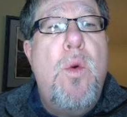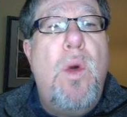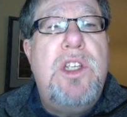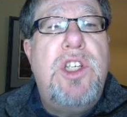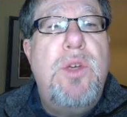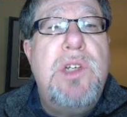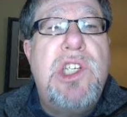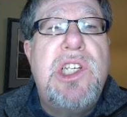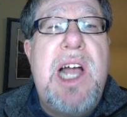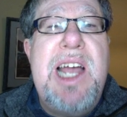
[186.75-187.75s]
Once you
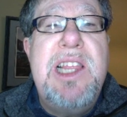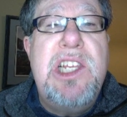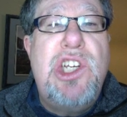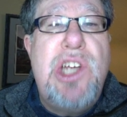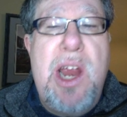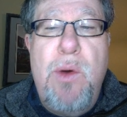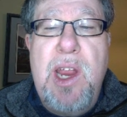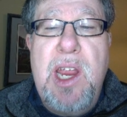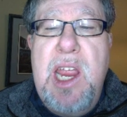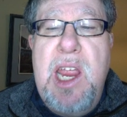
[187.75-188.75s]
assign the
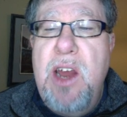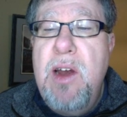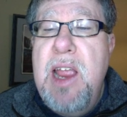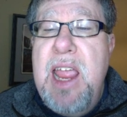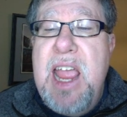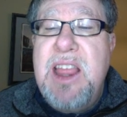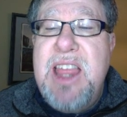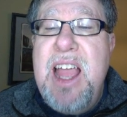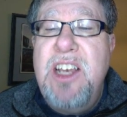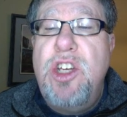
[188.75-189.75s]
sharing here, it
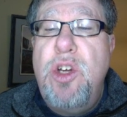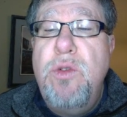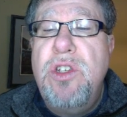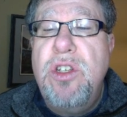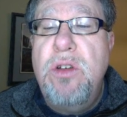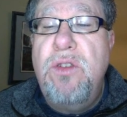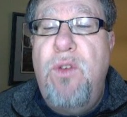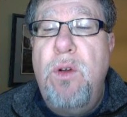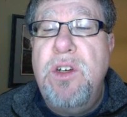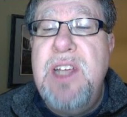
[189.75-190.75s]
then chooses those
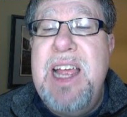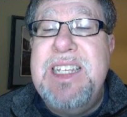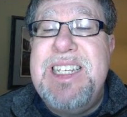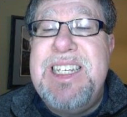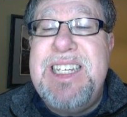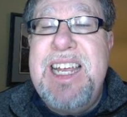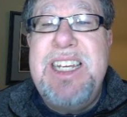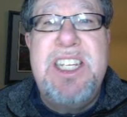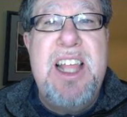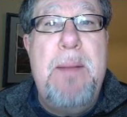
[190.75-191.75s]
folders and
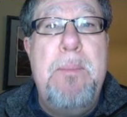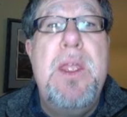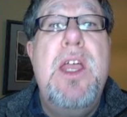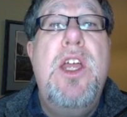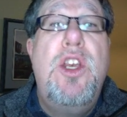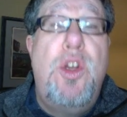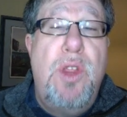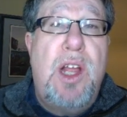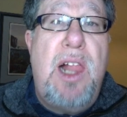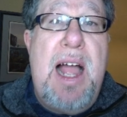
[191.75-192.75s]
syncs them to
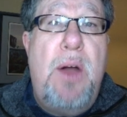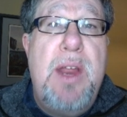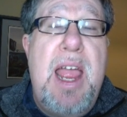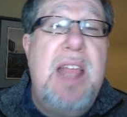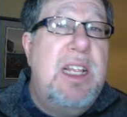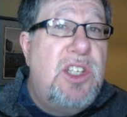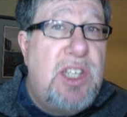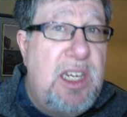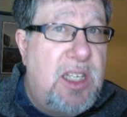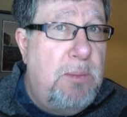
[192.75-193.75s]
the cloud and then
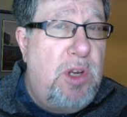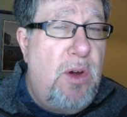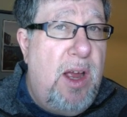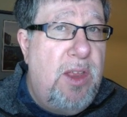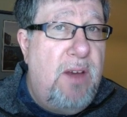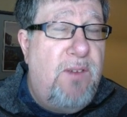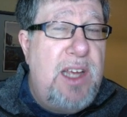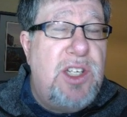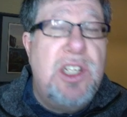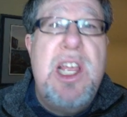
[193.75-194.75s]
syncs them to your other
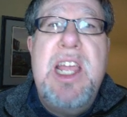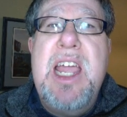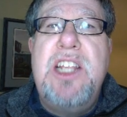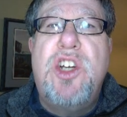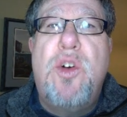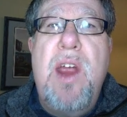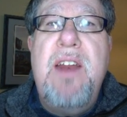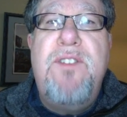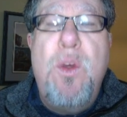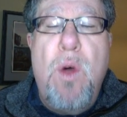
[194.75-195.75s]
devices. It's great
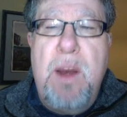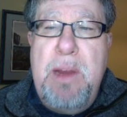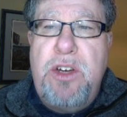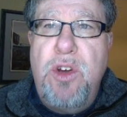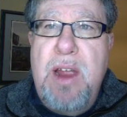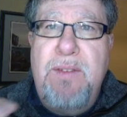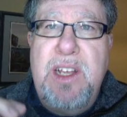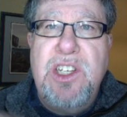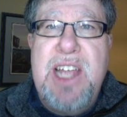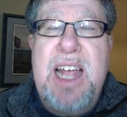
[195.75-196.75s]
if you want to make sure you have the
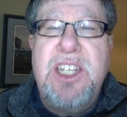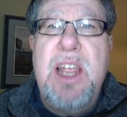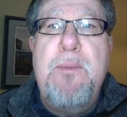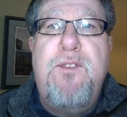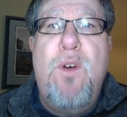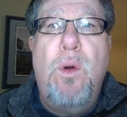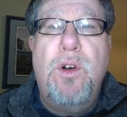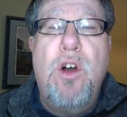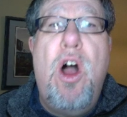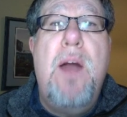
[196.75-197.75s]
exact same
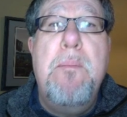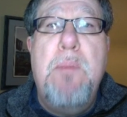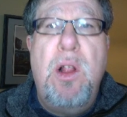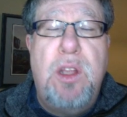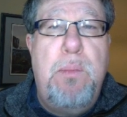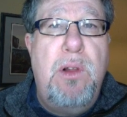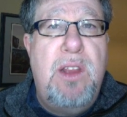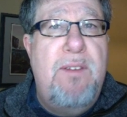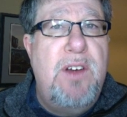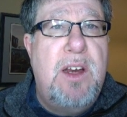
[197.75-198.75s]
folder on multiple
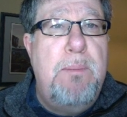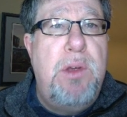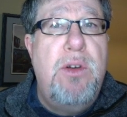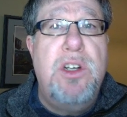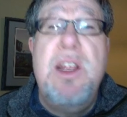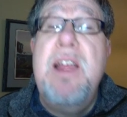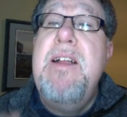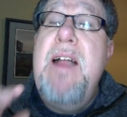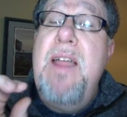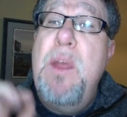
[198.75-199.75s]
different computers.
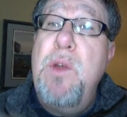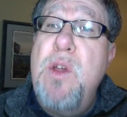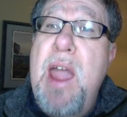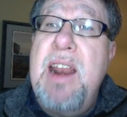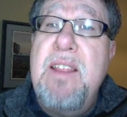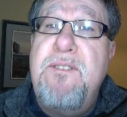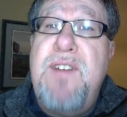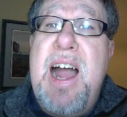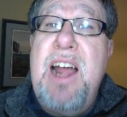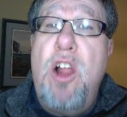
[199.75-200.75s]
And then when you edit the
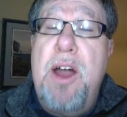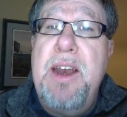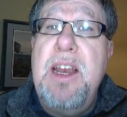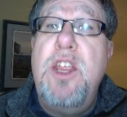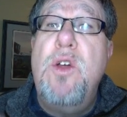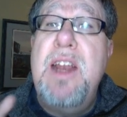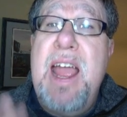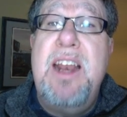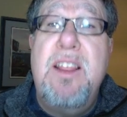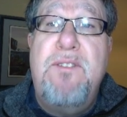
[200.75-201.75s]
file on it, you can
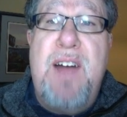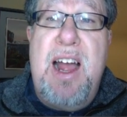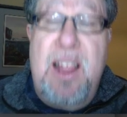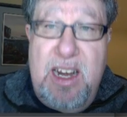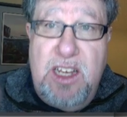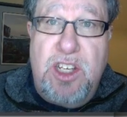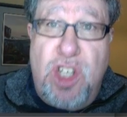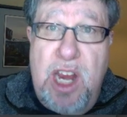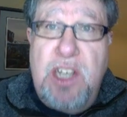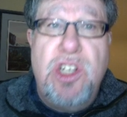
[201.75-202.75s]
edit the file and it
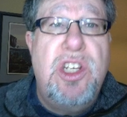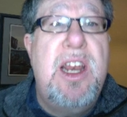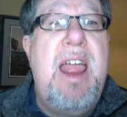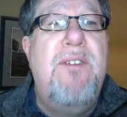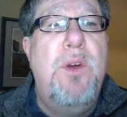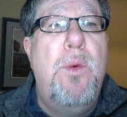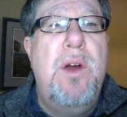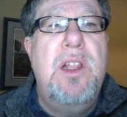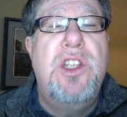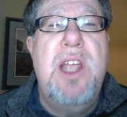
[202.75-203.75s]
changes it everywhere
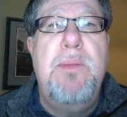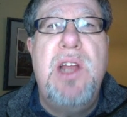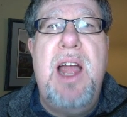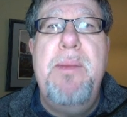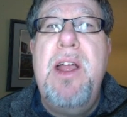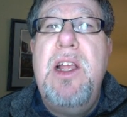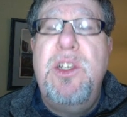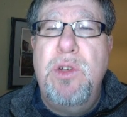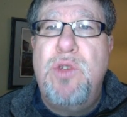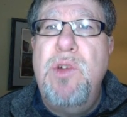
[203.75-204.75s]
at the same time.
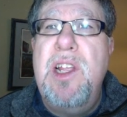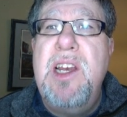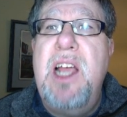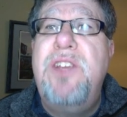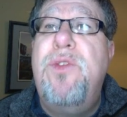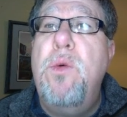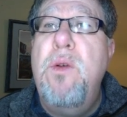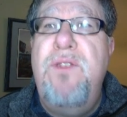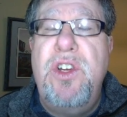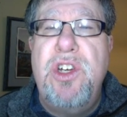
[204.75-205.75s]
So it's really nice for
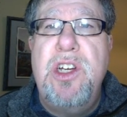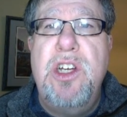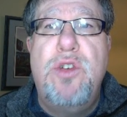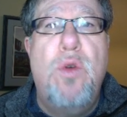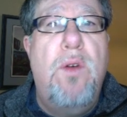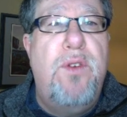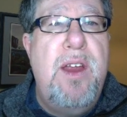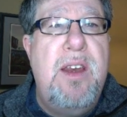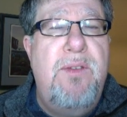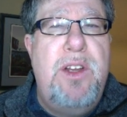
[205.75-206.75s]
revision control for
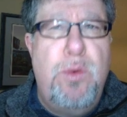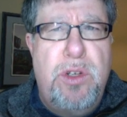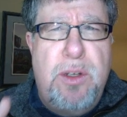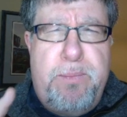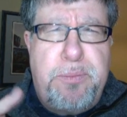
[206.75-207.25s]
individuals.